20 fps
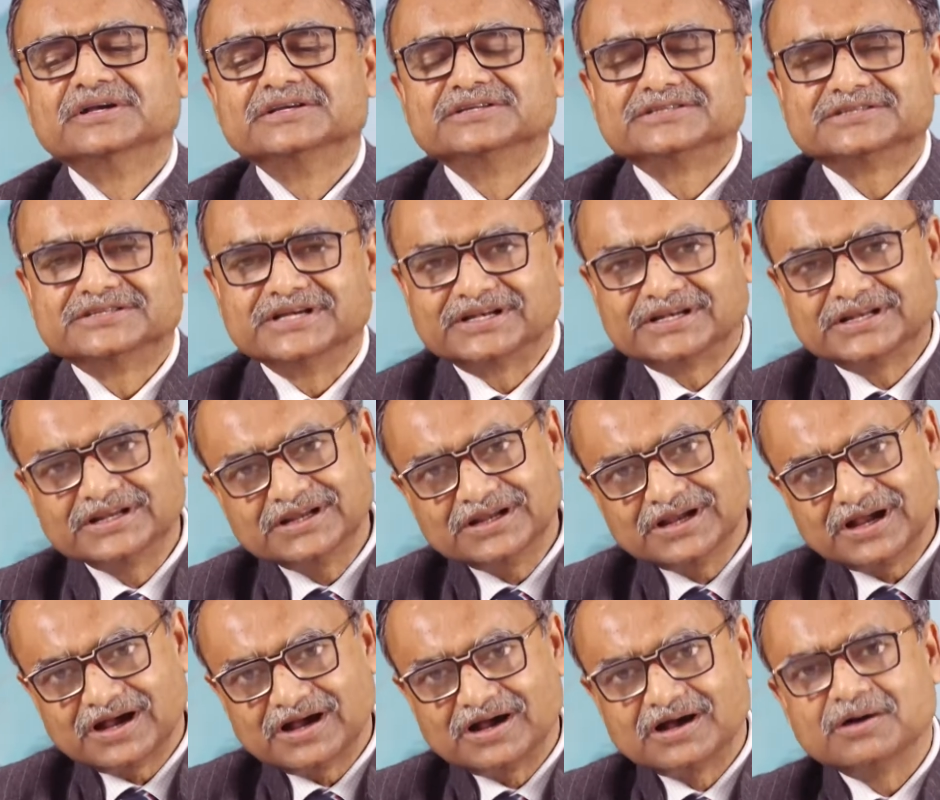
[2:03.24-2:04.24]

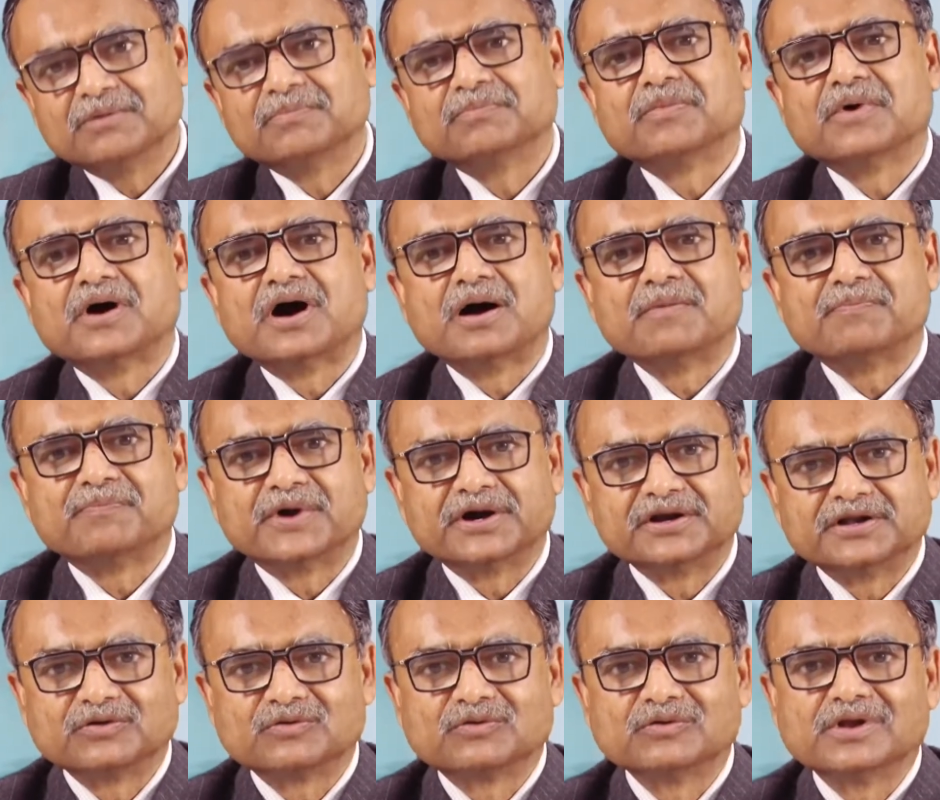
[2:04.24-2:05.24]
setting up a
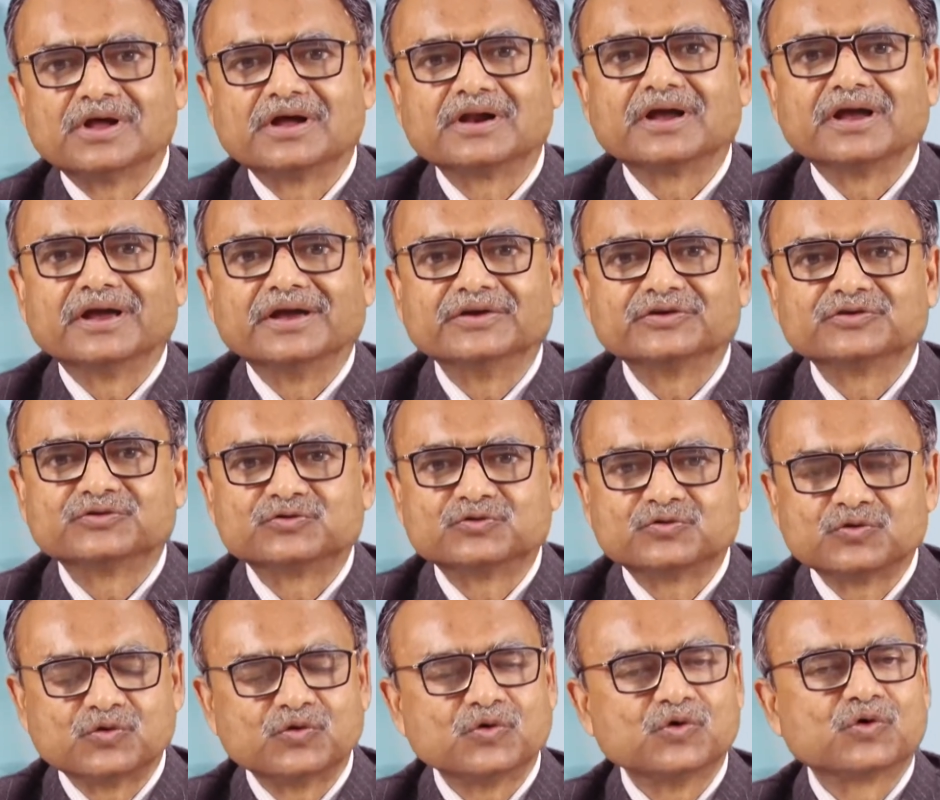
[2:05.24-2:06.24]
particular
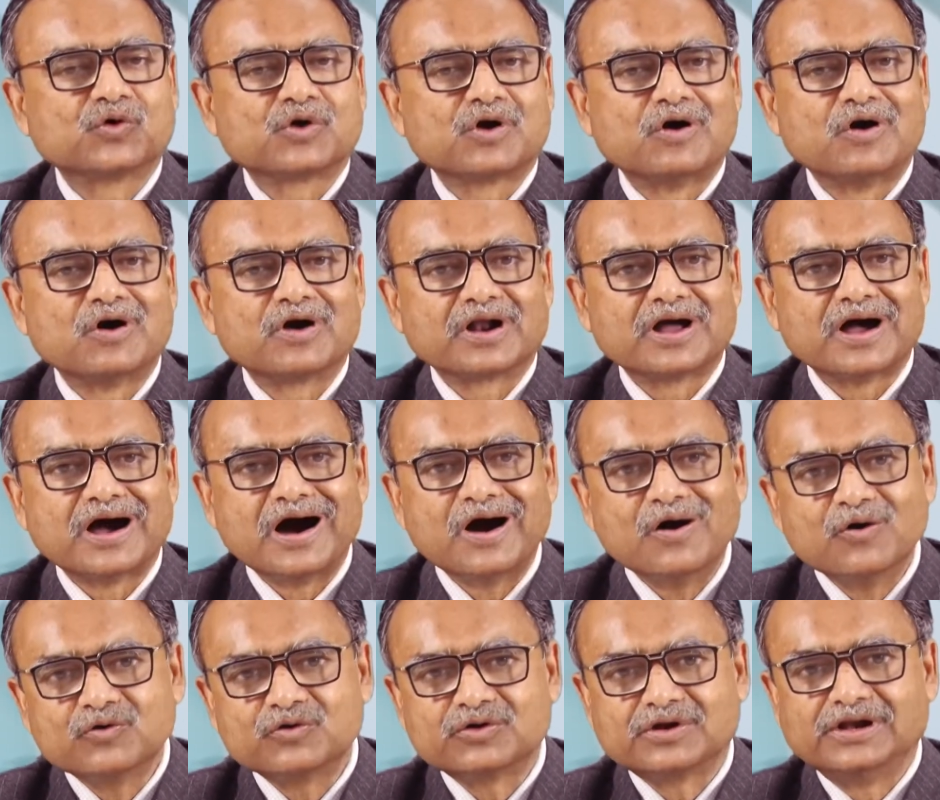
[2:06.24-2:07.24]
store or
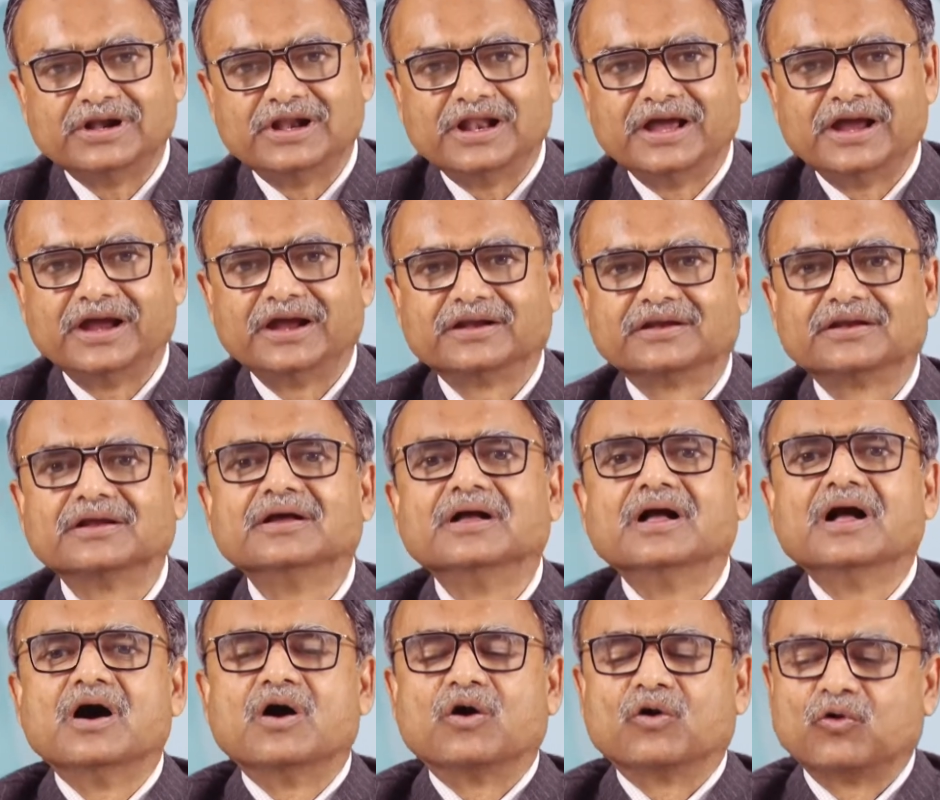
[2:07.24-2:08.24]
outlet
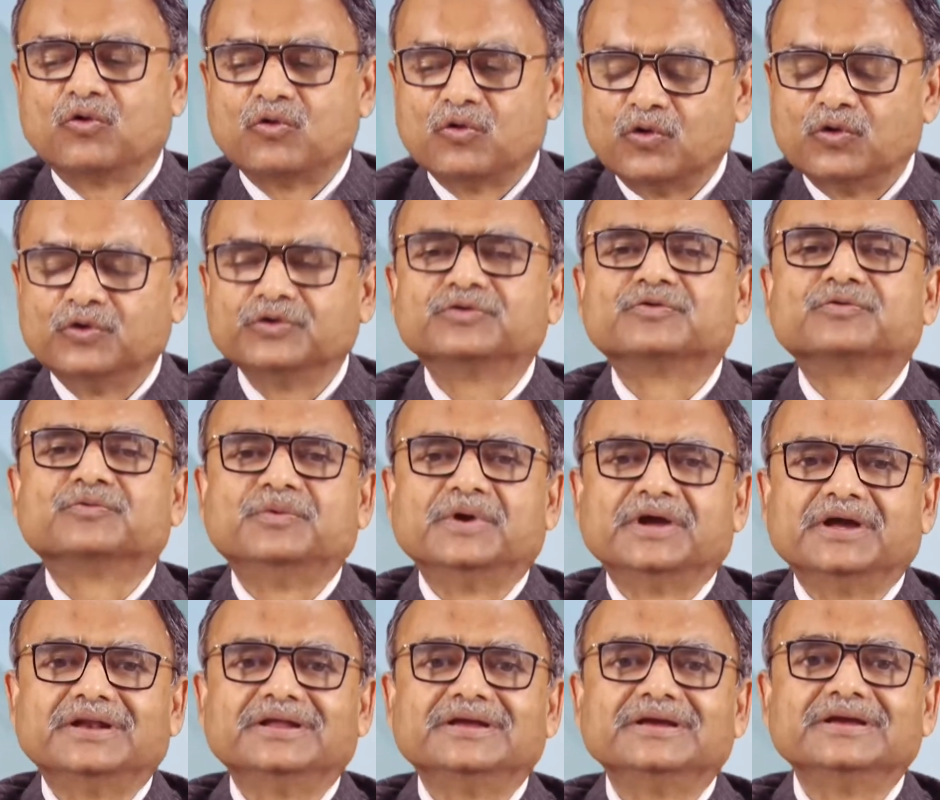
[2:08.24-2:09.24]
goes
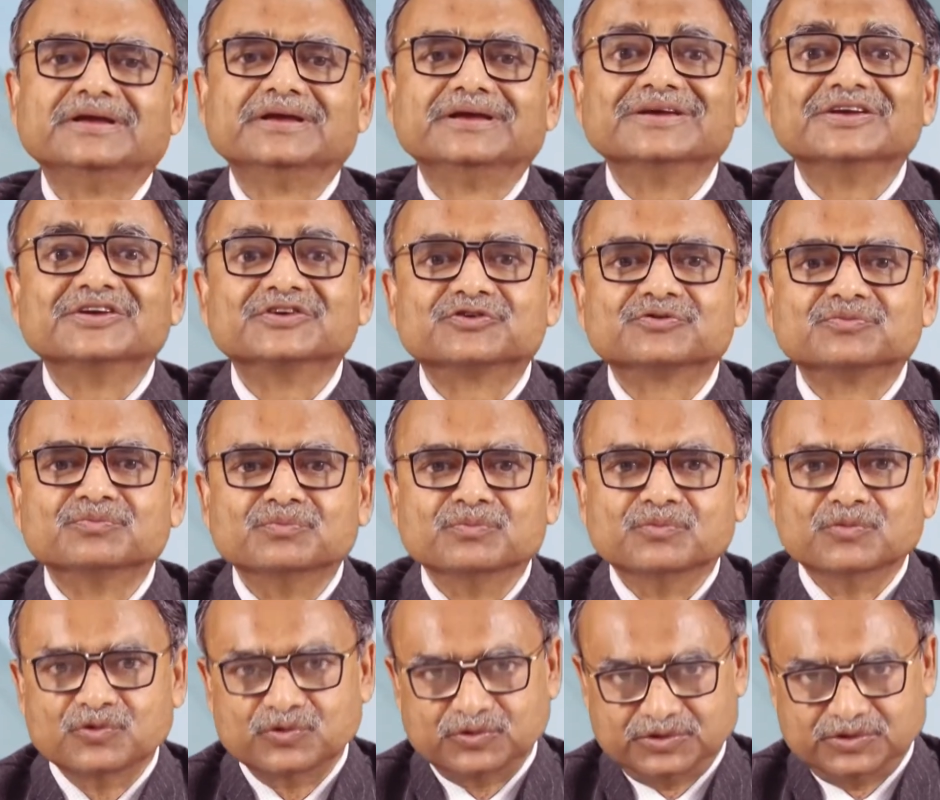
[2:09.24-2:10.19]
very smoothly.